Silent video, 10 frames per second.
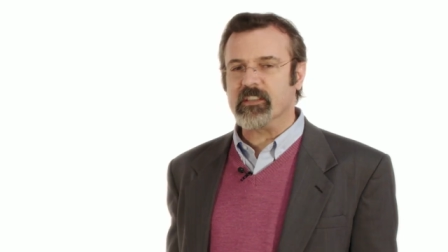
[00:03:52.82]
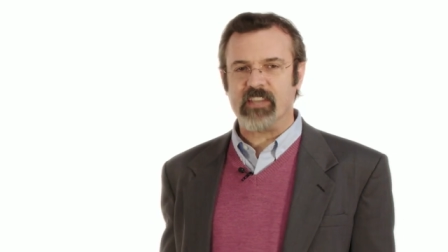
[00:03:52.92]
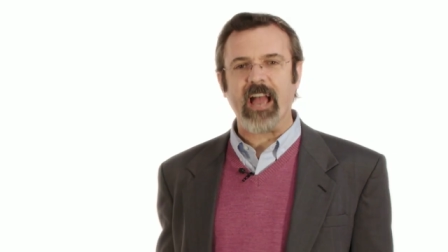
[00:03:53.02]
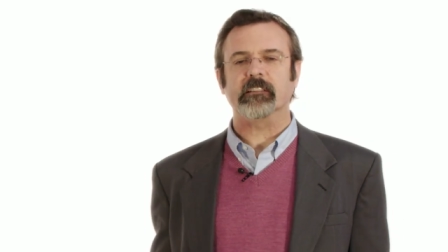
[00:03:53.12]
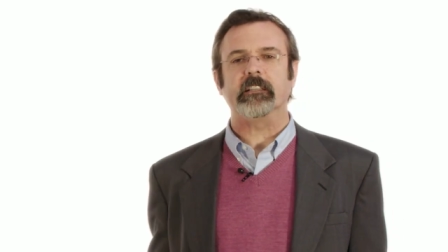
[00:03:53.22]

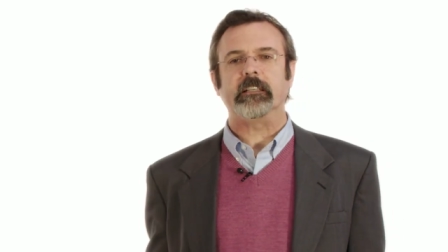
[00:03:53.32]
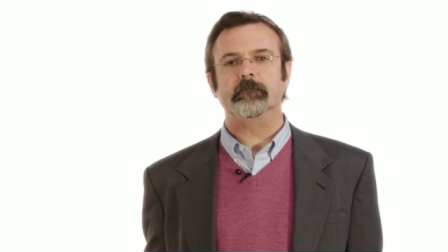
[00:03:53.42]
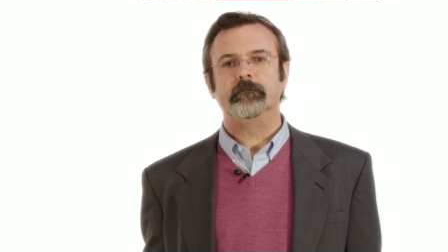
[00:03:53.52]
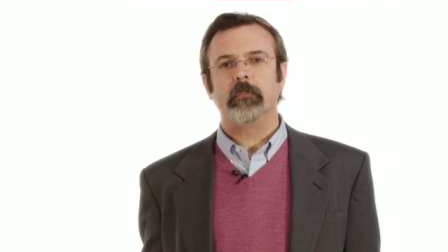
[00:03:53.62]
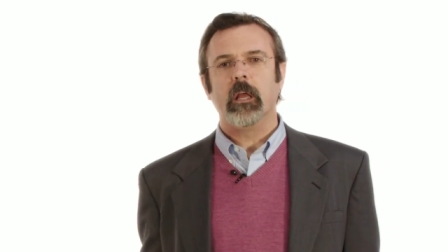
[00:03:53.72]
Exactly.
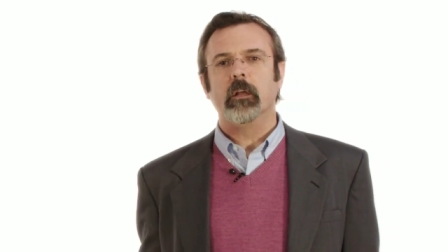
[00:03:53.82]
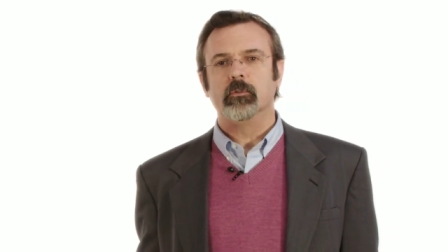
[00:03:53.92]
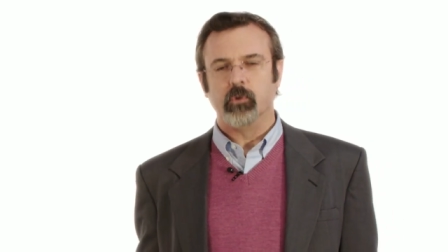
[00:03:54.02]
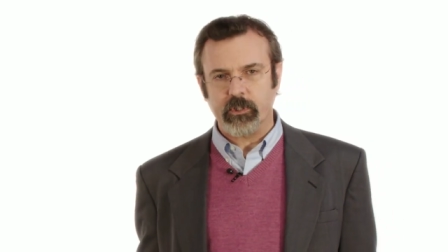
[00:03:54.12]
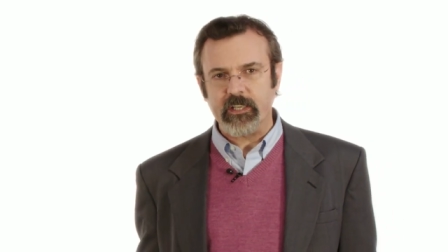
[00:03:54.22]

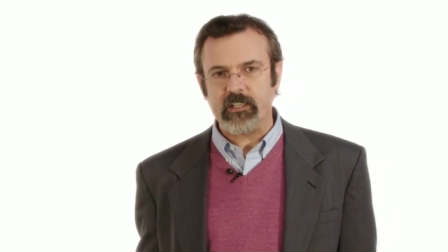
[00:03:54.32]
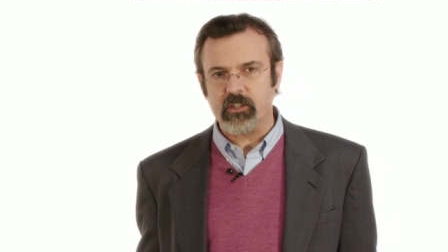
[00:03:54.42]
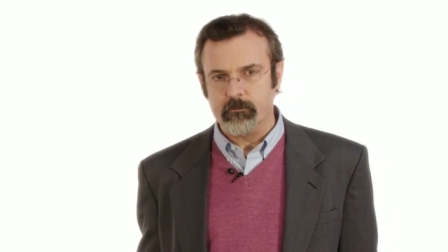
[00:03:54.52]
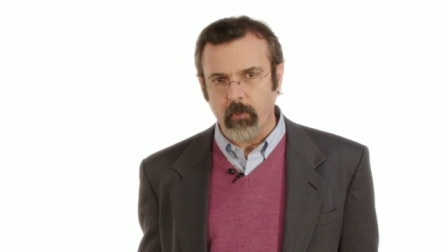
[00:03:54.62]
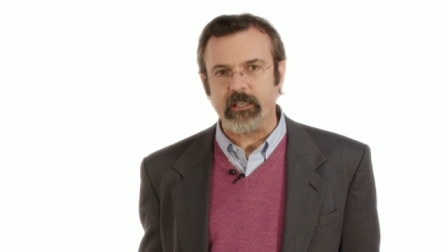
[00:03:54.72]
Looking at
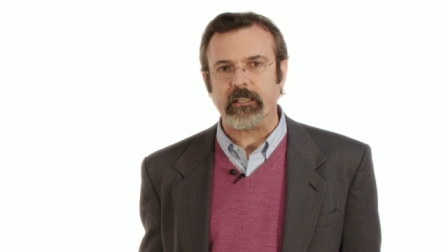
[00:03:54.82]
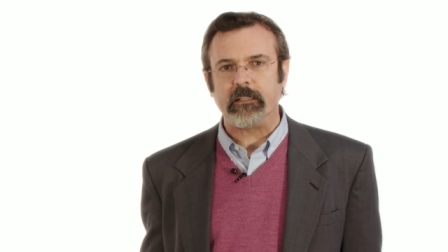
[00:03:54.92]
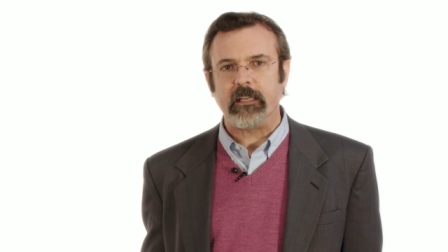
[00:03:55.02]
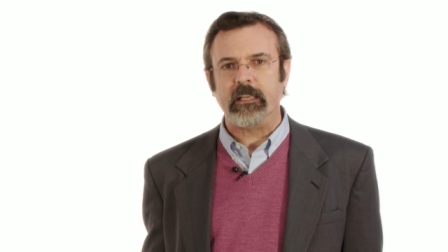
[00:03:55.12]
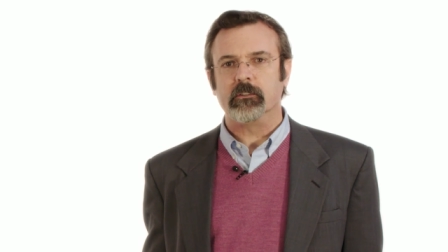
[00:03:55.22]
the money,
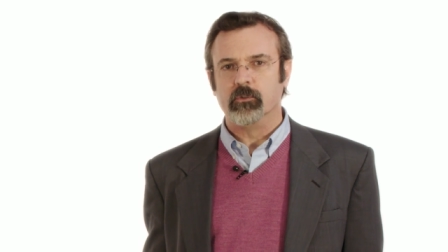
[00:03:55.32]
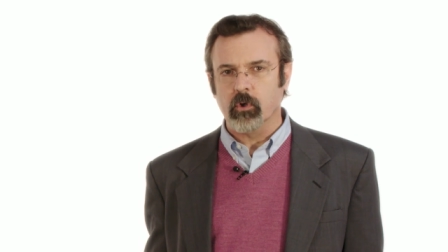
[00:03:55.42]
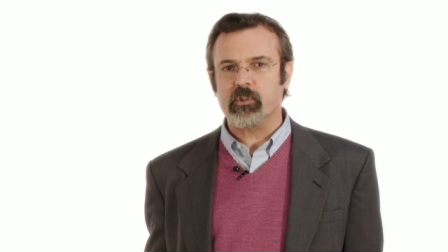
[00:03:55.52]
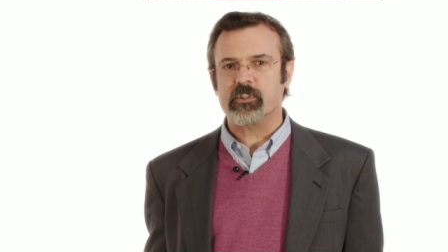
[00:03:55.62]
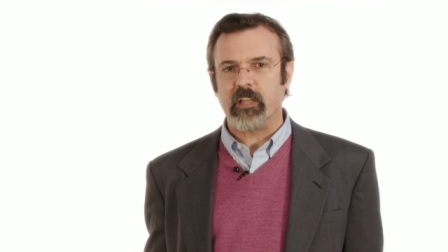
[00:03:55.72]
it
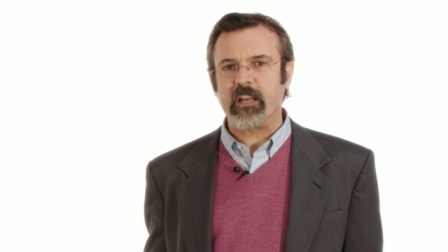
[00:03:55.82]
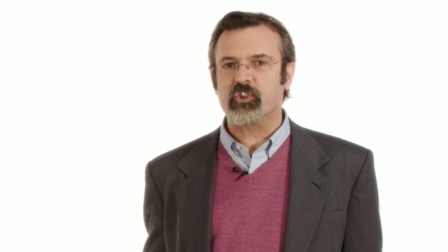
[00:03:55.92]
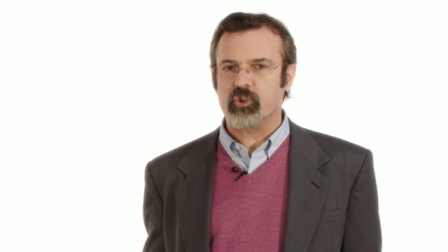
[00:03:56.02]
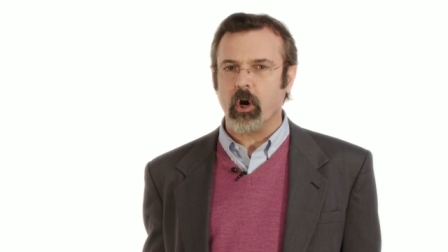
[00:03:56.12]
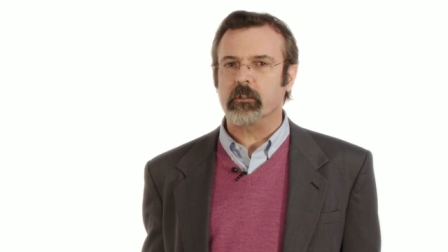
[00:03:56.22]
looks
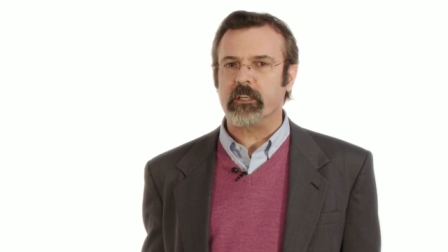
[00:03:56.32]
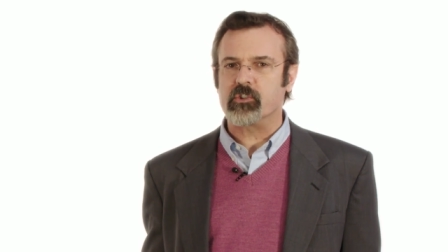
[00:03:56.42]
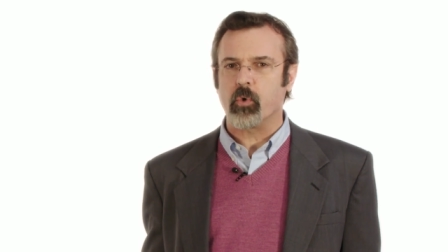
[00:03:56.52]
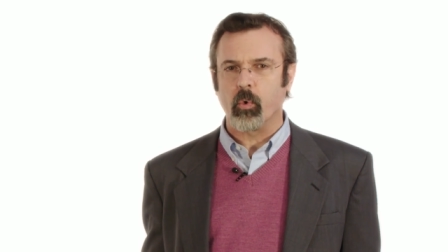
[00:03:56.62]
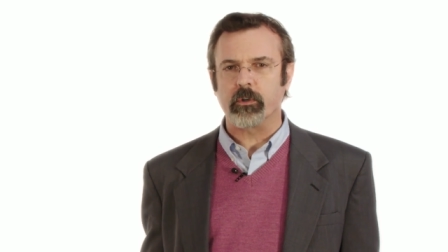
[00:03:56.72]
like Charlie
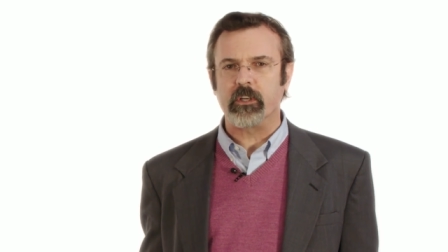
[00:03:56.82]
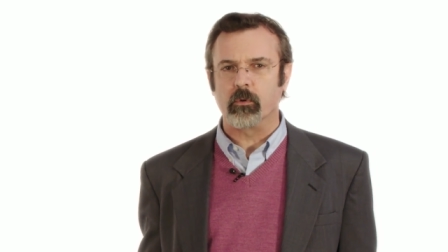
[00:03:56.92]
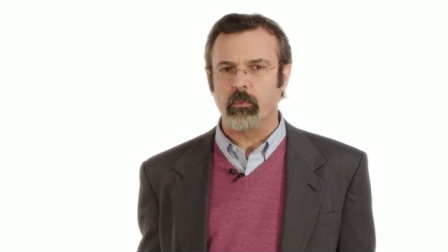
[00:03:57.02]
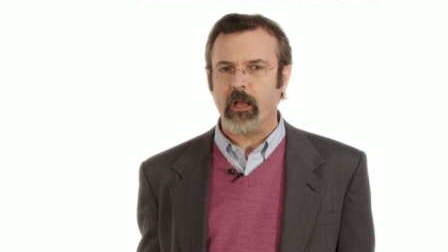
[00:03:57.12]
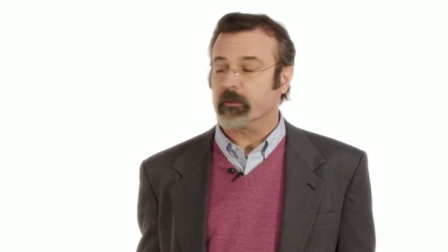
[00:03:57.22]
is hoarding
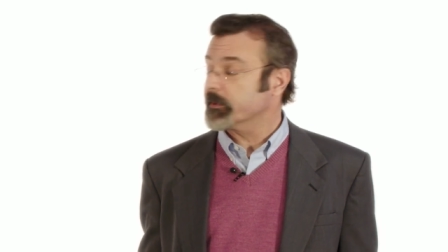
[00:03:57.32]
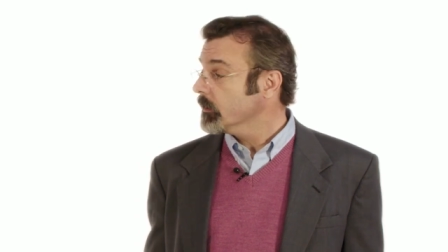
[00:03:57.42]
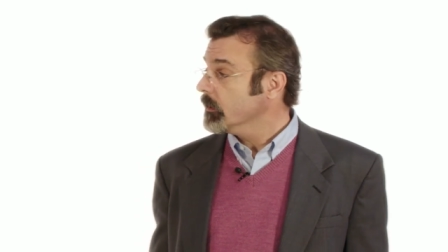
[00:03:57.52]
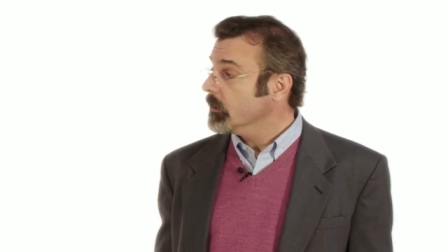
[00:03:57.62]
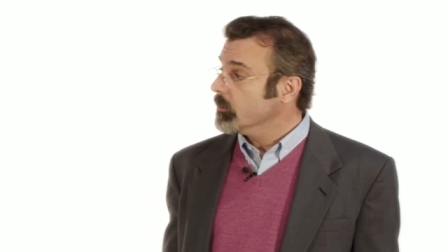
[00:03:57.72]
her wealth.
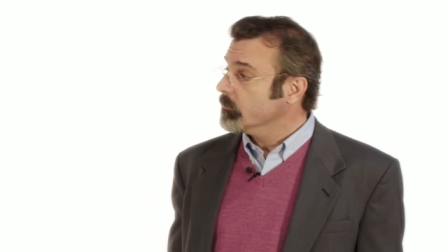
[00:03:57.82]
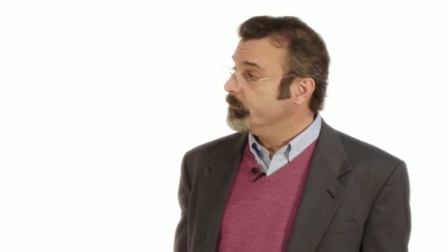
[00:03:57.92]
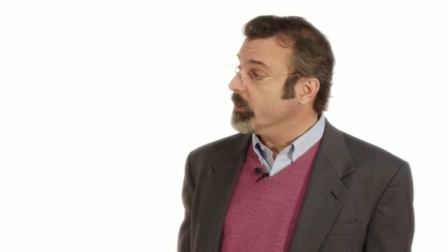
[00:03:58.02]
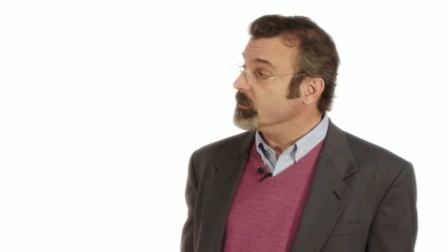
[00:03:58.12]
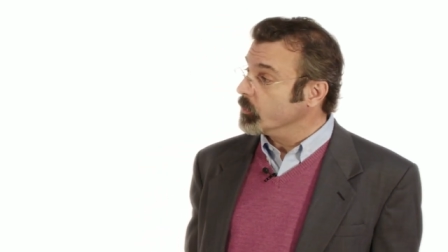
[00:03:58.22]

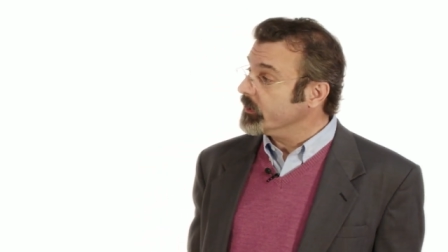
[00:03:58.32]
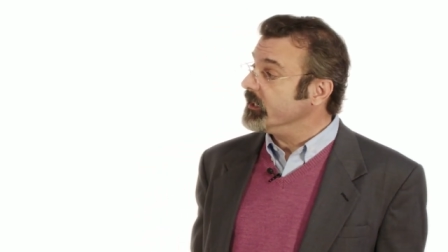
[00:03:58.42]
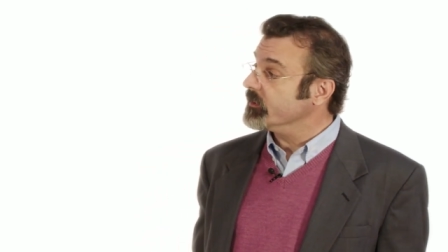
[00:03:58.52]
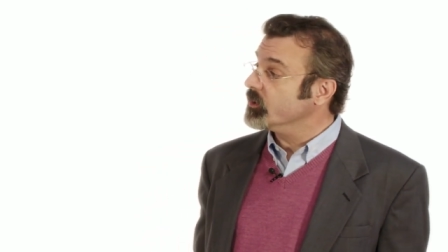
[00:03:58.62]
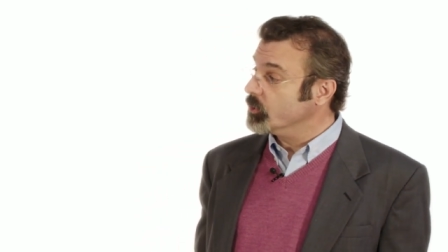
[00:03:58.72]
But
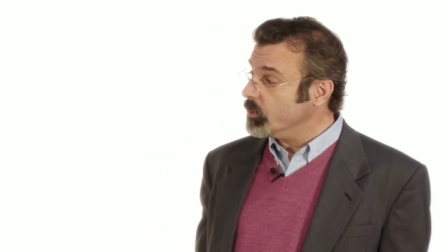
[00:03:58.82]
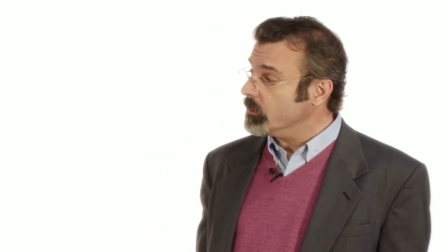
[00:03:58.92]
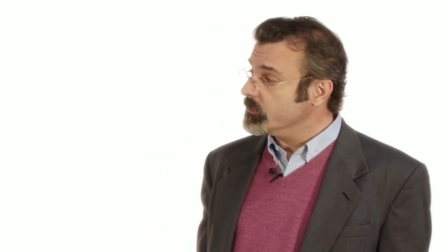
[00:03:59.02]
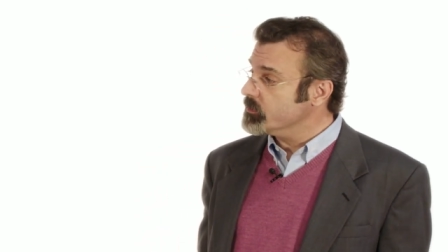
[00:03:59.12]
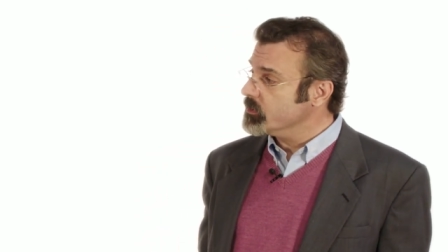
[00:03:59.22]
looking at the
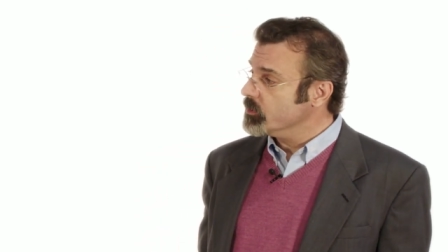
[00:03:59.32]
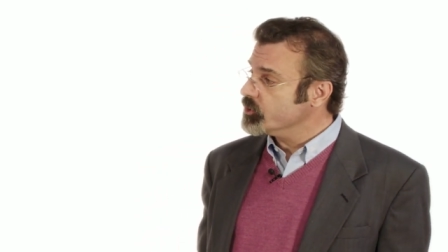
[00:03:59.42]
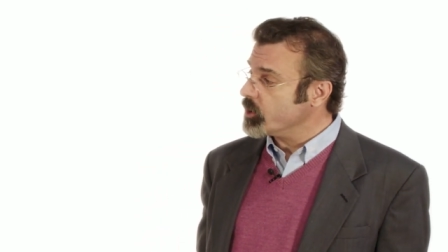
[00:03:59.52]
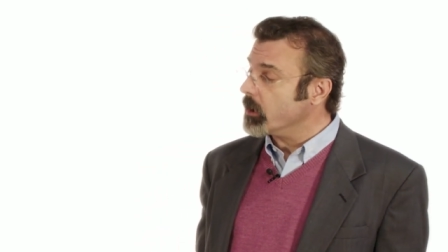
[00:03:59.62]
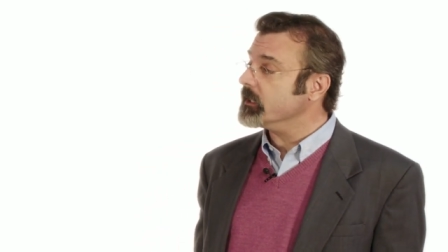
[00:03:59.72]
goods,
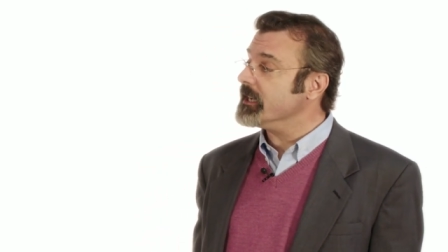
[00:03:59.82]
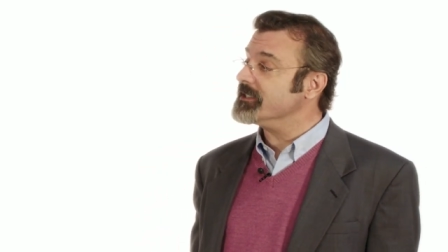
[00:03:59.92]
Charlie